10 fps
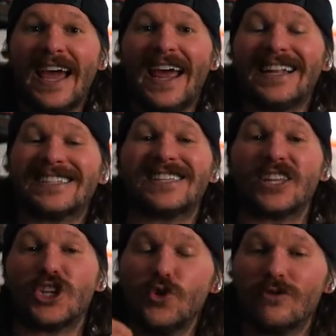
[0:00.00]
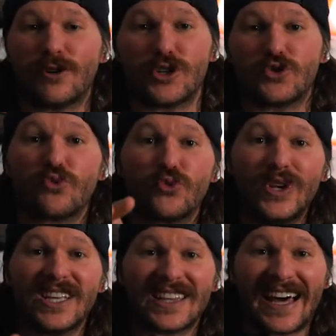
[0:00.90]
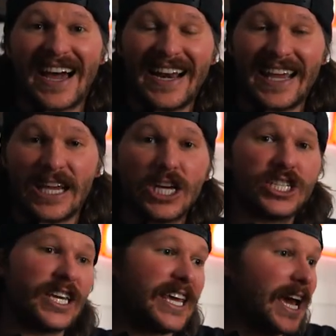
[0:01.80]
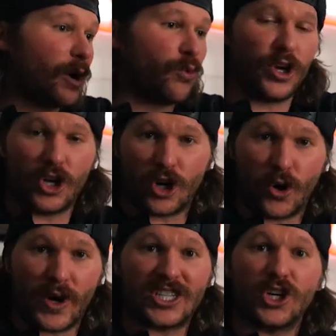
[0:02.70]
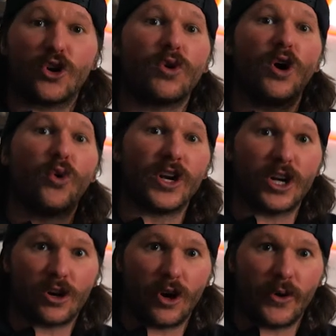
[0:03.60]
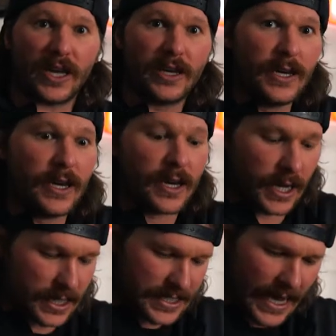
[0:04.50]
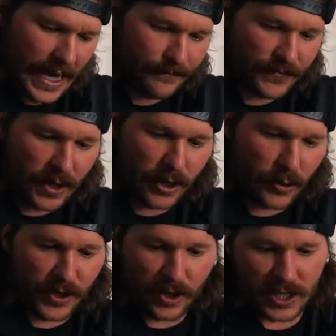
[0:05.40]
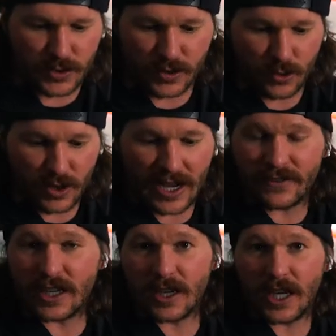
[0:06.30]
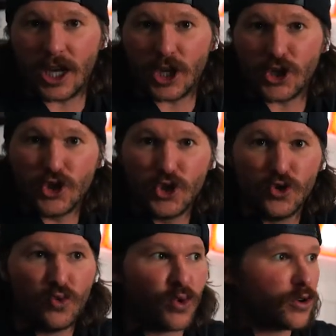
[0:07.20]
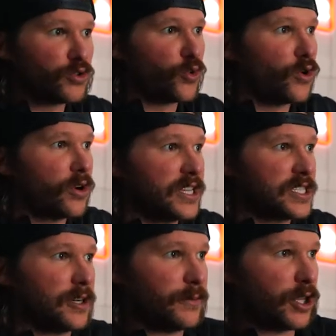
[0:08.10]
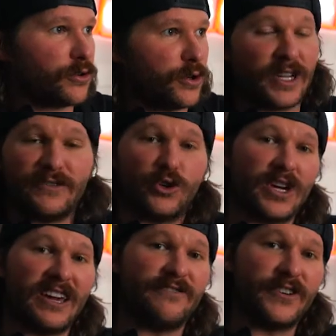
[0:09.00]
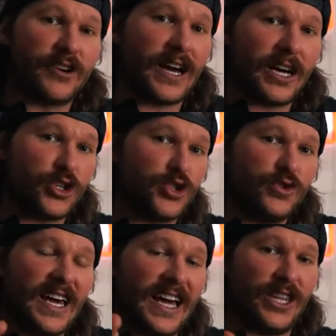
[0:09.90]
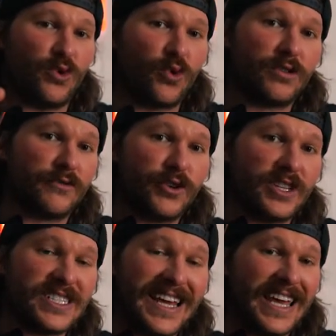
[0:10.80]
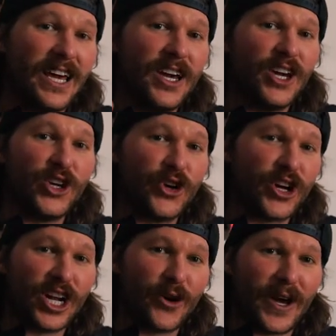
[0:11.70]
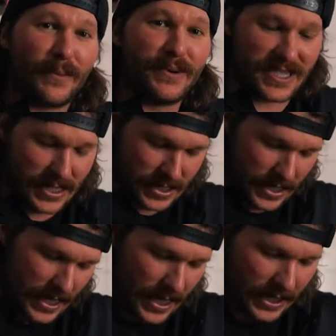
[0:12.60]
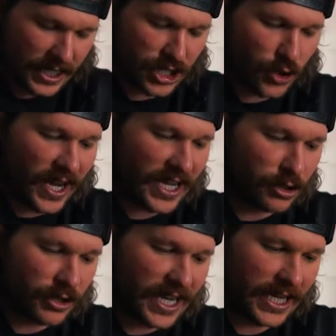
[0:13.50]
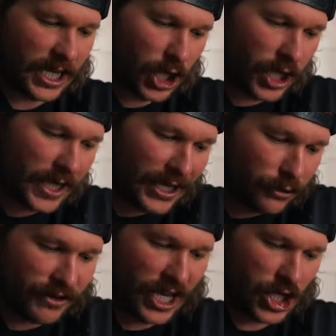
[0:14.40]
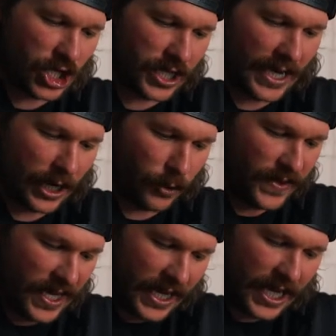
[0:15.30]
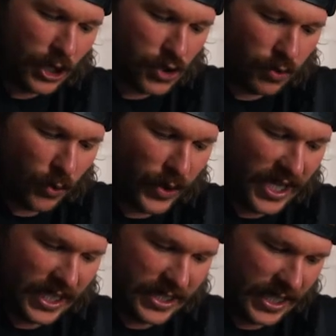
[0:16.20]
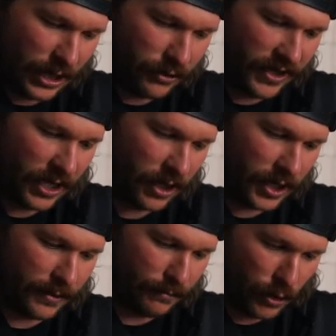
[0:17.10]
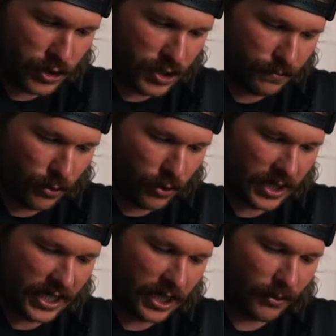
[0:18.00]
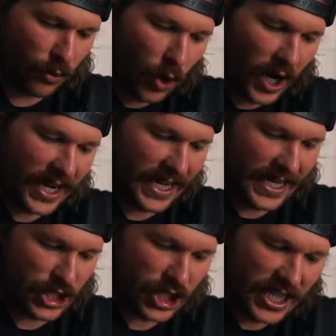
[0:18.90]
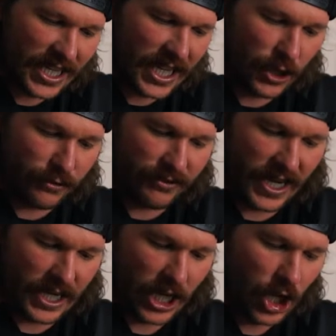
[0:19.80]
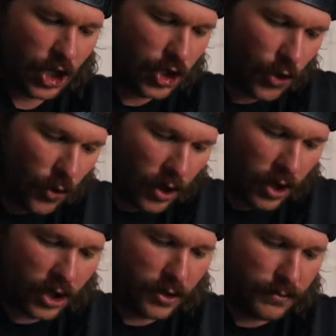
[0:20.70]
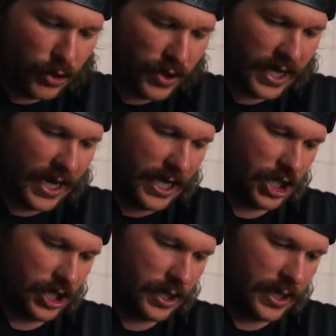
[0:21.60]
And it's the universe realigning to get where you're going, to grow where you're growing. Because um, I'll be honest with you, we're having a, a new world order that's coming through. And if you can't figure out how to do that in the world of real estate, you're going to go out of business. Let's go ahead and look at uh, innovation now. Here's what we need to innovate on most importantly. Number one is you need to innovate your communication.